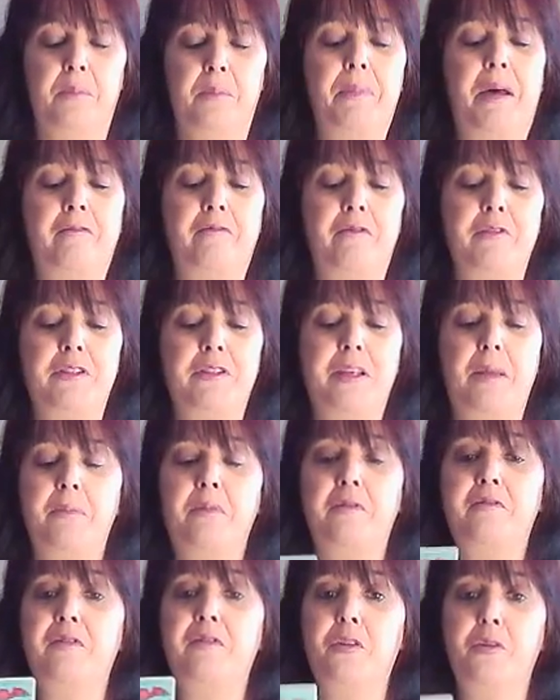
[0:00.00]
But for some
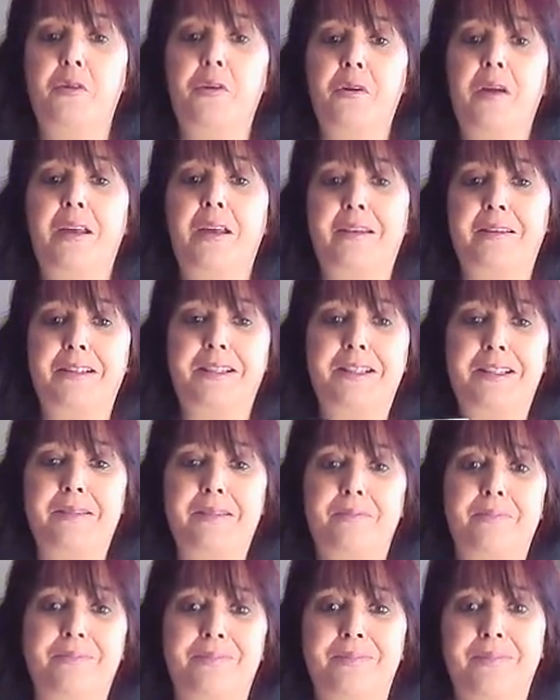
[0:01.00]
of you,
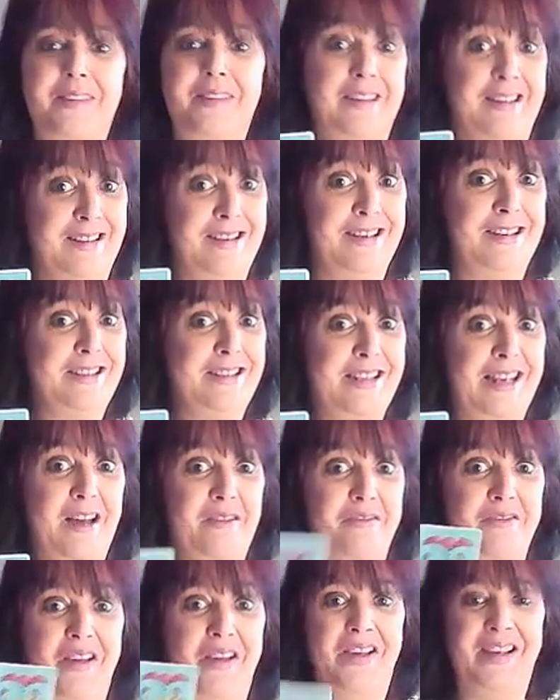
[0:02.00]
it is
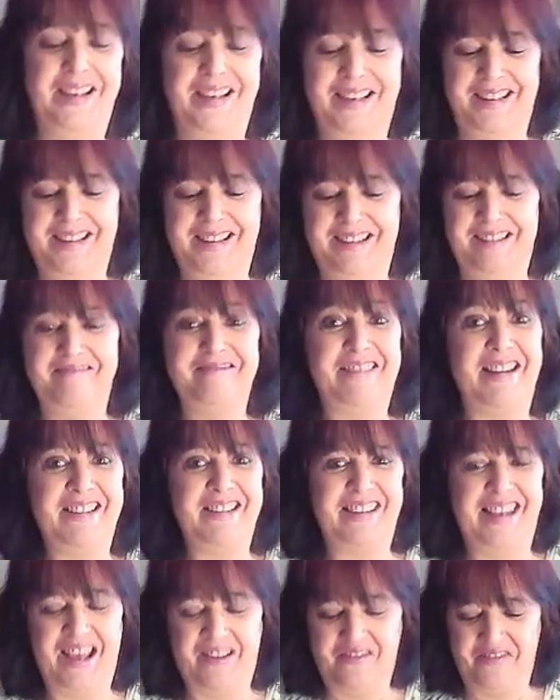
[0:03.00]
love,
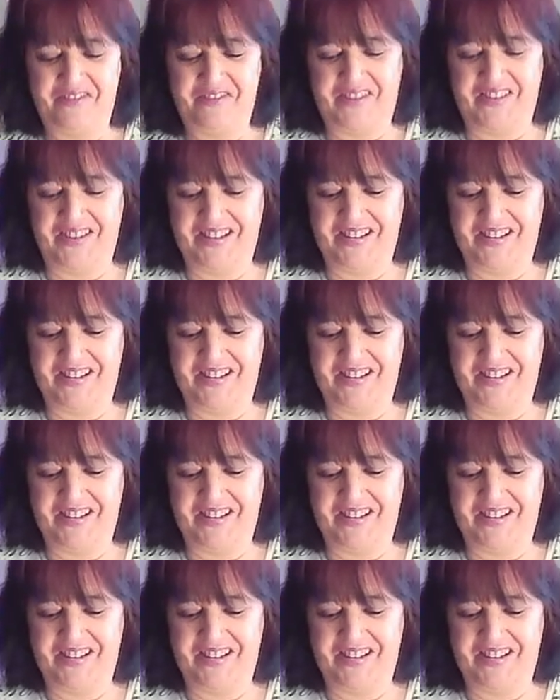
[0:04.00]
around love.